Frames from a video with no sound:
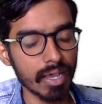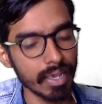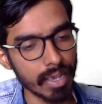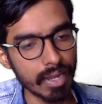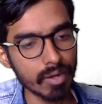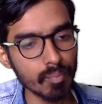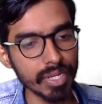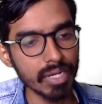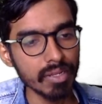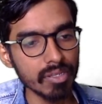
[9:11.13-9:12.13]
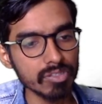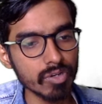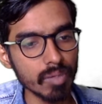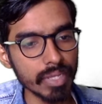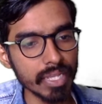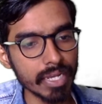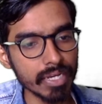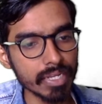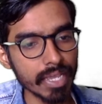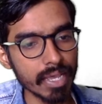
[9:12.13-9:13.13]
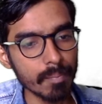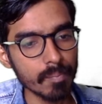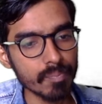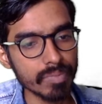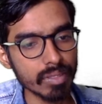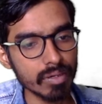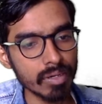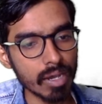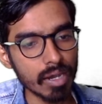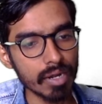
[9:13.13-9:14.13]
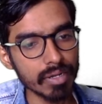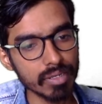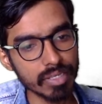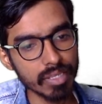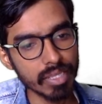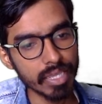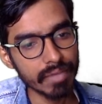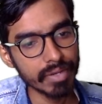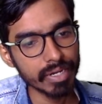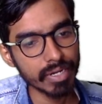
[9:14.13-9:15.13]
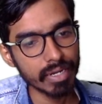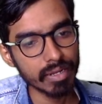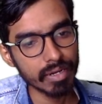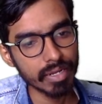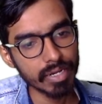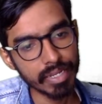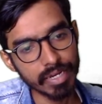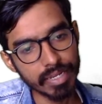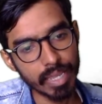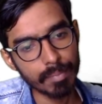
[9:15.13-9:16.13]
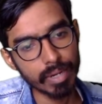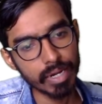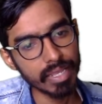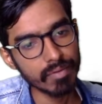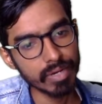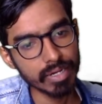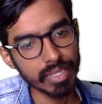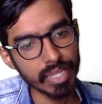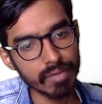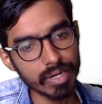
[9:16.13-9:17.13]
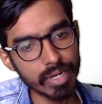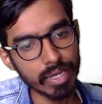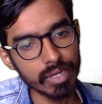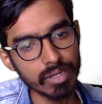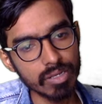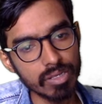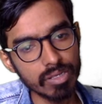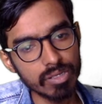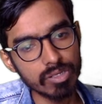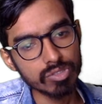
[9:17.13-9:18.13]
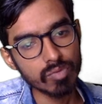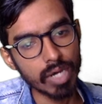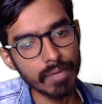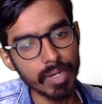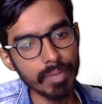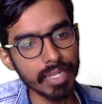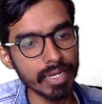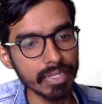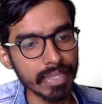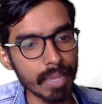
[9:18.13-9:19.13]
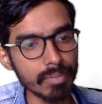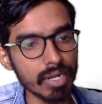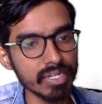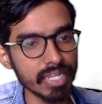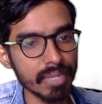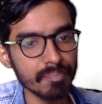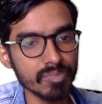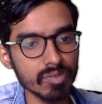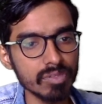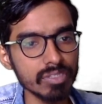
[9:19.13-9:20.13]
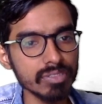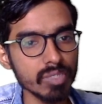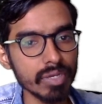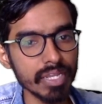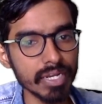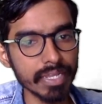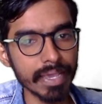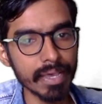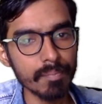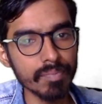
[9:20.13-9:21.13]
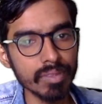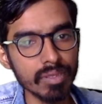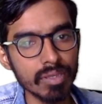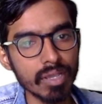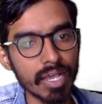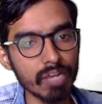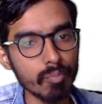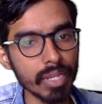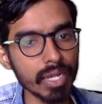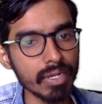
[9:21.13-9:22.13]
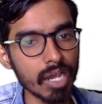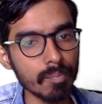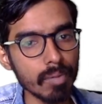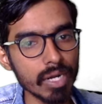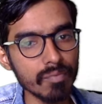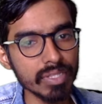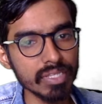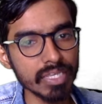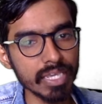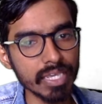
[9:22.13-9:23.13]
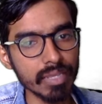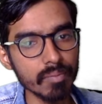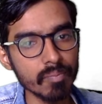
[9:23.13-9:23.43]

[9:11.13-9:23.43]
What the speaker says: I'll repeat. It will be n cap dot k vector, right? N cap dot k vector. So what will be n cap dot k? This is your n cap, and make a dot product with k.